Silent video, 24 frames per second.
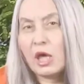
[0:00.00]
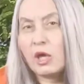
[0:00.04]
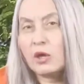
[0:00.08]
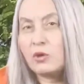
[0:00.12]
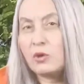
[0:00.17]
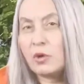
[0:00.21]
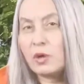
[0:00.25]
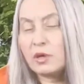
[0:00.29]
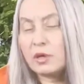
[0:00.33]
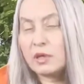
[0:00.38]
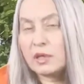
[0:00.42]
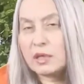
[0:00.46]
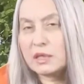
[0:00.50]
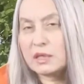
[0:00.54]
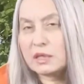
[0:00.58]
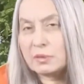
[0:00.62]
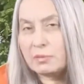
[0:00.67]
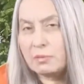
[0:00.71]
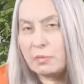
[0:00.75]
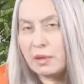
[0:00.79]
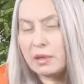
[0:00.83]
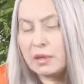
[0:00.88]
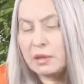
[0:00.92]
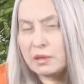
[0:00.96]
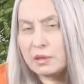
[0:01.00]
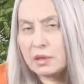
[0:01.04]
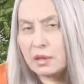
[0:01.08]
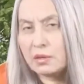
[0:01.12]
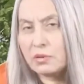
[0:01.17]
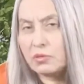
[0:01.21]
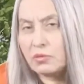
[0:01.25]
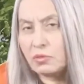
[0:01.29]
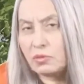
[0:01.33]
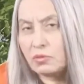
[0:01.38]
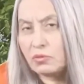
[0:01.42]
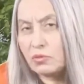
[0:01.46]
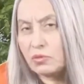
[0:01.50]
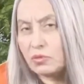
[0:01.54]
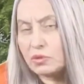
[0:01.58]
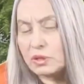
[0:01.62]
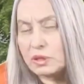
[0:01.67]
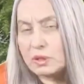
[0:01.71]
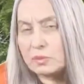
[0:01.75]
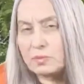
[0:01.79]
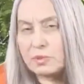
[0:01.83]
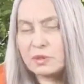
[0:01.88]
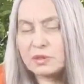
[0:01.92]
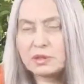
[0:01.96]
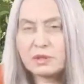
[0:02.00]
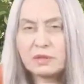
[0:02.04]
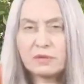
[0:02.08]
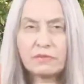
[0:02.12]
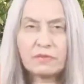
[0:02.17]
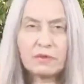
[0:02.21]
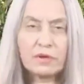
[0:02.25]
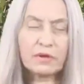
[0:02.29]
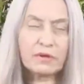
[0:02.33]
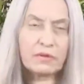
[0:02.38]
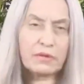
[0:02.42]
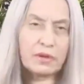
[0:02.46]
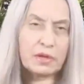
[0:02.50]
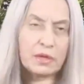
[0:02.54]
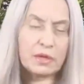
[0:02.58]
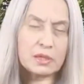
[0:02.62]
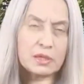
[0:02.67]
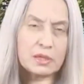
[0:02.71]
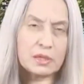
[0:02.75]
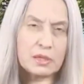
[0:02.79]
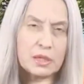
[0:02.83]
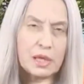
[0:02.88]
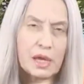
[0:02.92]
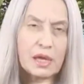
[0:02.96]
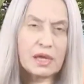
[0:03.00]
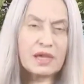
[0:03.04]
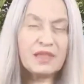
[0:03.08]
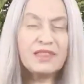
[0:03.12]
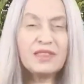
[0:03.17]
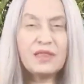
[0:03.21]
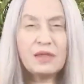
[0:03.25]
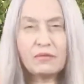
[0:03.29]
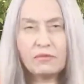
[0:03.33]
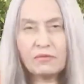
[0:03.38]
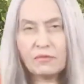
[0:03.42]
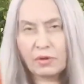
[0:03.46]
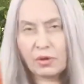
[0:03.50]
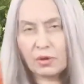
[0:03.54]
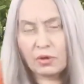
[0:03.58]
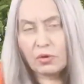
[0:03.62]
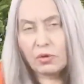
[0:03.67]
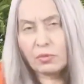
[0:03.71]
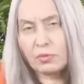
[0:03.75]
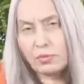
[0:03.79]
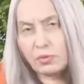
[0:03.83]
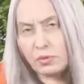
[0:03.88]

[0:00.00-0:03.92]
you are expected to do specific things like develop